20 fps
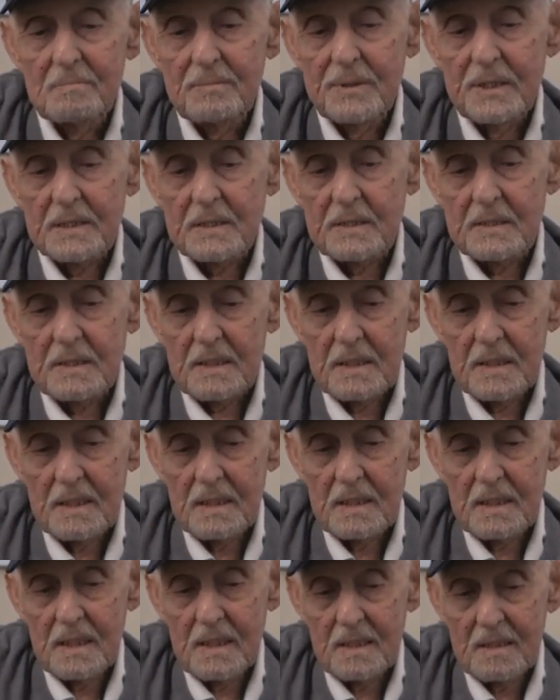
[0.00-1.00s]
But uh,
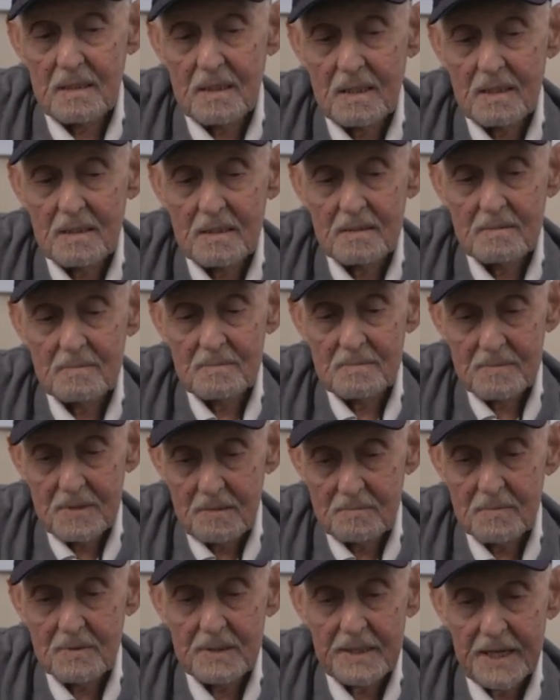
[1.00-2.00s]
um,
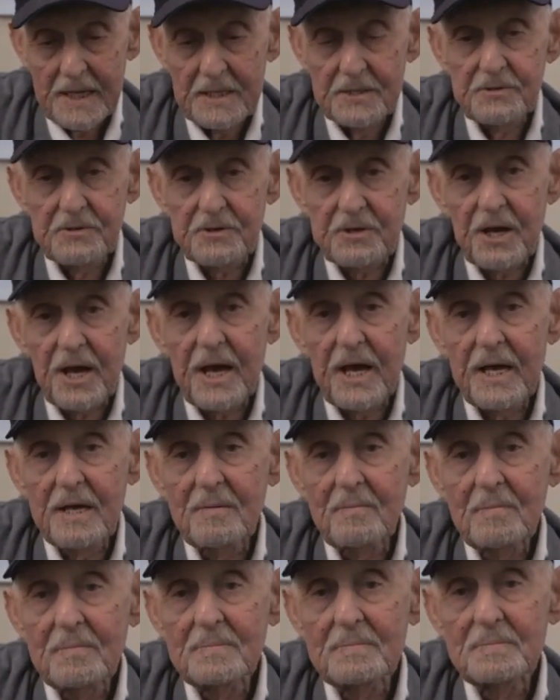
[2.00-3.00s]
I'm glad you
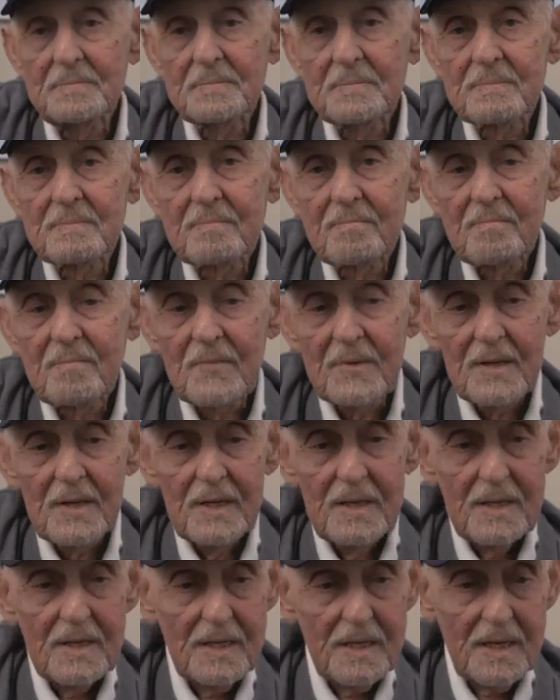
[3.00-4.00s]
came. Well,
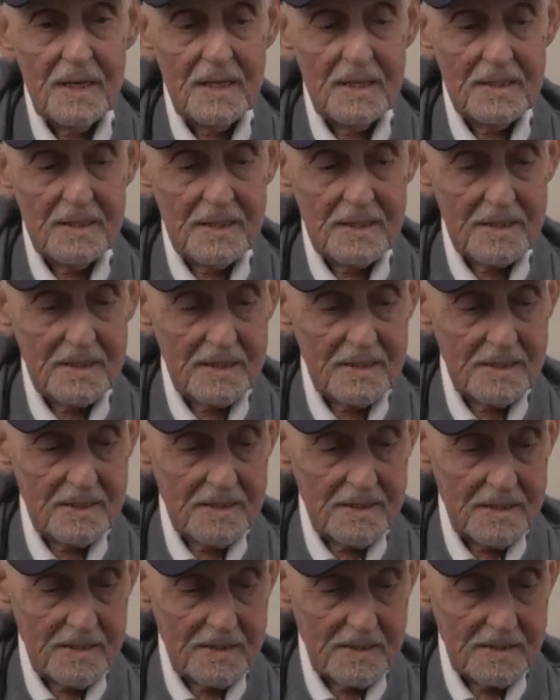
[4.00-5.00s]
we're glad and, we came
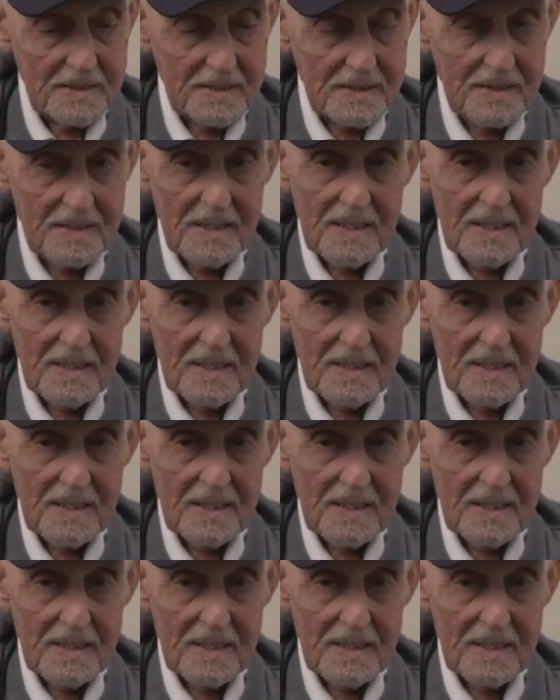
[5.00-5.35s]
uh, too.